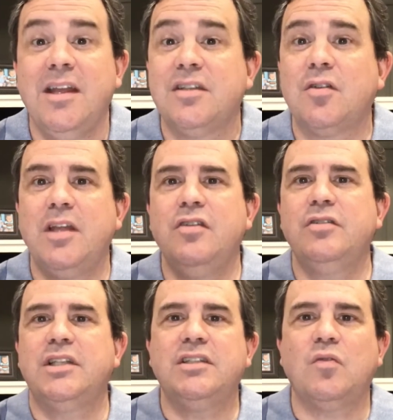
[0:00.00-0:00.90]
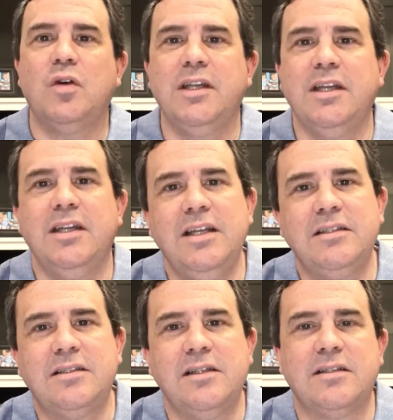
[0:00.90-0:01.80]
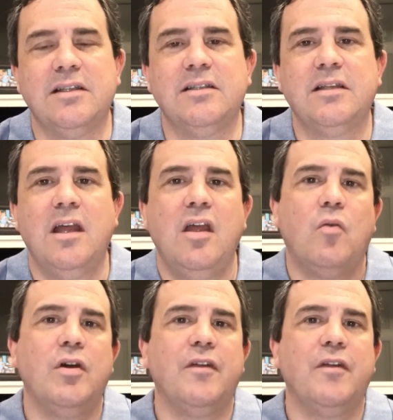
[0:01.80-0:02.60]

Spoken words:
So I use this one in instances when a